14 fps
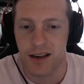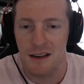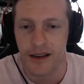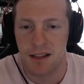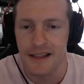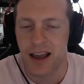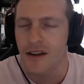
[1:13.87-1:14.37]

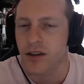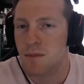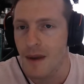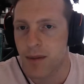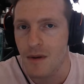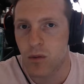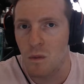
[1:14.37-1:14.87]
Now you may
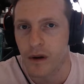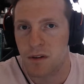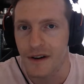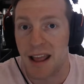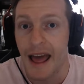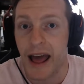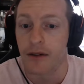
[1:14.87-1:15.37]
be wondering
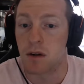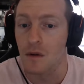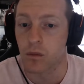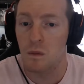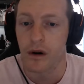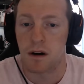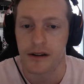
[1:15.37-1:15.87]
how it
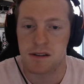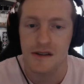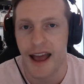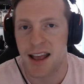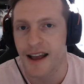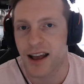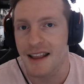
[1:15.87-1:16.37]
works.
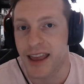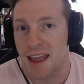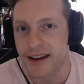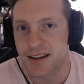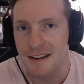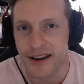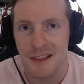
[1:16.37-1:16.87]

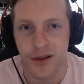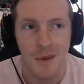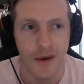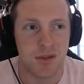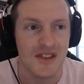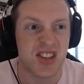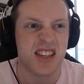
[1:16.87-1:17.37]
Again, in the
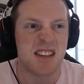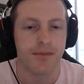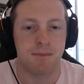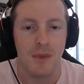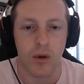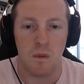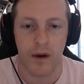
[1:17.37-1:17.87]
most
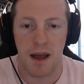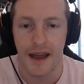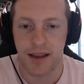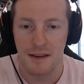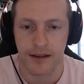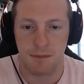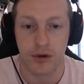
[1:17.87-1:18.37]
simple
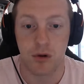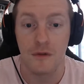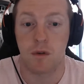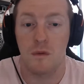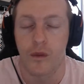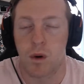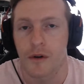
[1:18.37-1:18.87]
way, proof
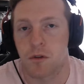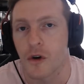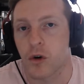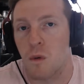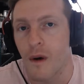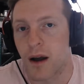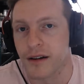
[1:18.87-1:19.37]
of work
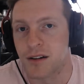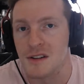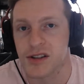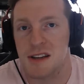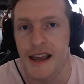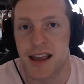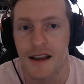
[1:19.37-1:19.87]
requires
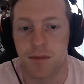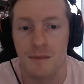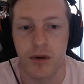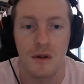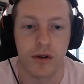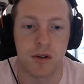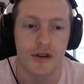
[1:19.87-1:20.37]
a
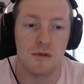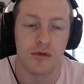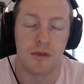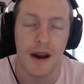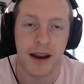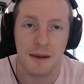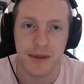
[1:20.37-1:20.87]
computer to
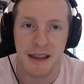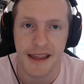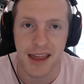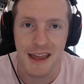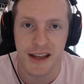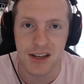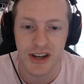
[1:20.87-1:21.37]
randomly
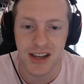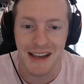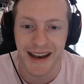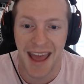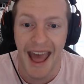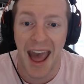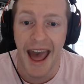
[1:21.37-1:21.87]
engage in
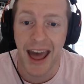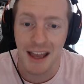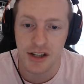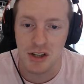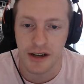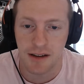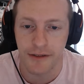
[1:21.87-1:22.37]

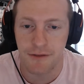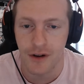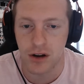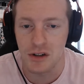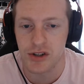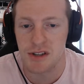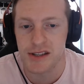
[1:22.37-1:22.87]
hashing
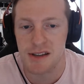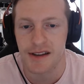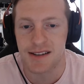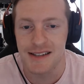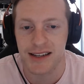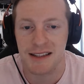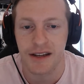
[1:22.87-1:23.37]
functions
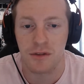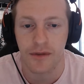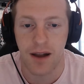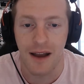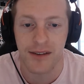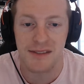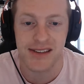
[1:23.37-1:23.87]
until it
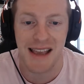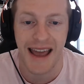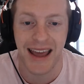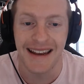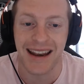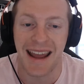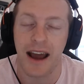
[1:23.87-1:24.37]
arrives at
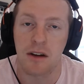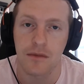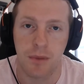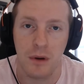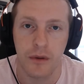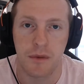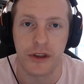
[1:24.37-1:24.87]
an
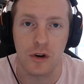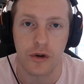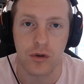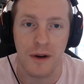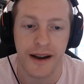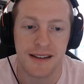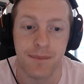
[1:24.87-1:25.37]
output with the
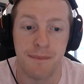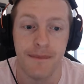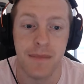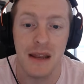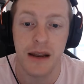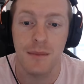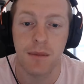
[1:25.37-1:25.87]
correct
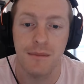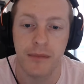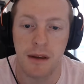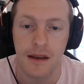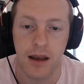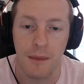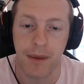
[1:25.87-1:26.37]
minimum
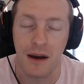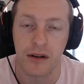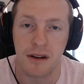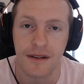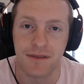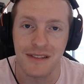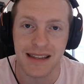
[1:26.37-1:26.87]
amount
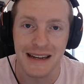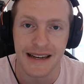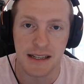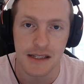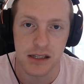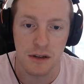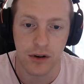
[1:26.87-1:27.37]
of leading
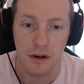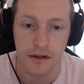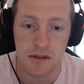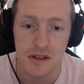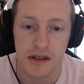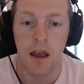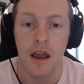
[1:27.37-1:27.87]

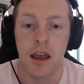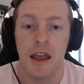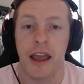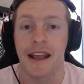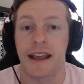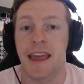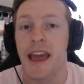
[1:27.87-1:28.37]
zeros.
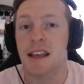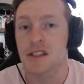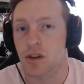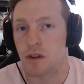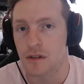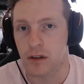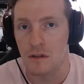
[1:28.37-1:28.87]
In case
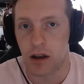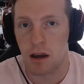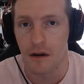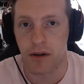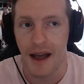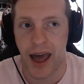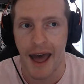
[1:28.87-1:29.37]
y'all don't know,
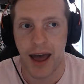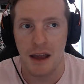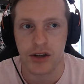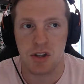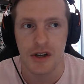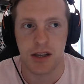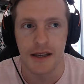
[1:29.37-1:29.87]
a
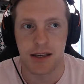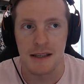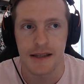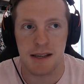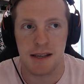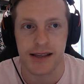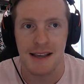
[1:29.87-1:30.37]
hash
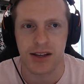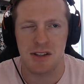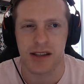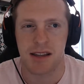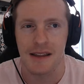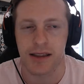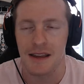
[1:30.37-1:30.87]
is
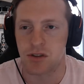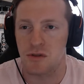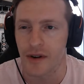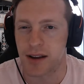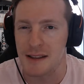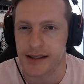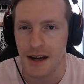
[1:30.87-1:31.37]
essentially the
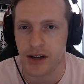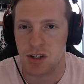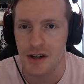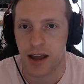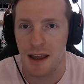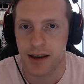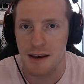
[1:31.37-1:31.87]
transaction
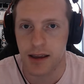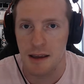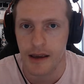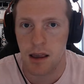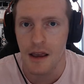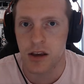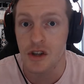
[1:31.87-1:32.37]
ID
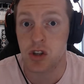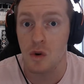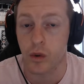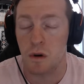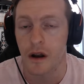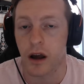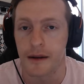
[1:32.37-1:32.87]

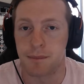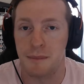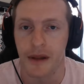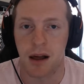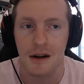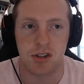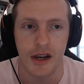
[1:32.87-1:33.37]
stored on a
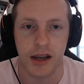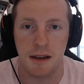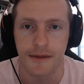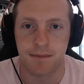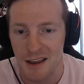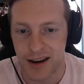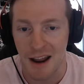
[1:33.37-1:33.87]
blockchain.
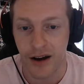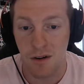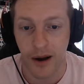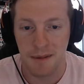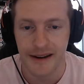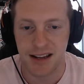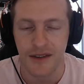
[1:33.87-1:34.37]
Now,
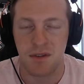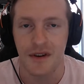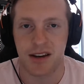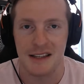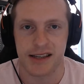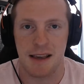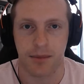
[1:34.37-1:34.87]
I'm going to give you an
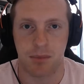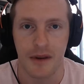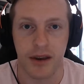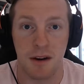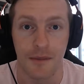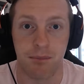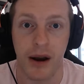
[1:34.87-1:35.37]
example here,
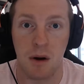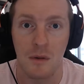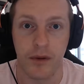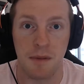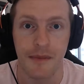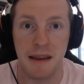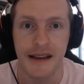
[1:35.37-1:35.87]
and bear with
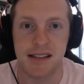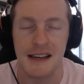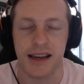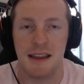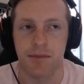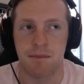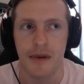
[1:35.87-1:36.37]
me because it
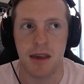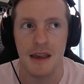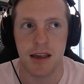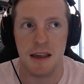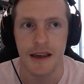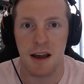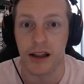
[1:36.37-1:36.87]
can
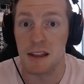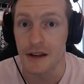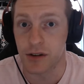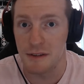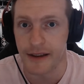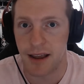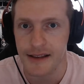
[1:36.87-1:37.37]
be a
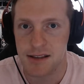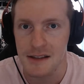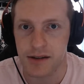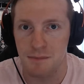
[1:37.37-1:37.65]
little dense,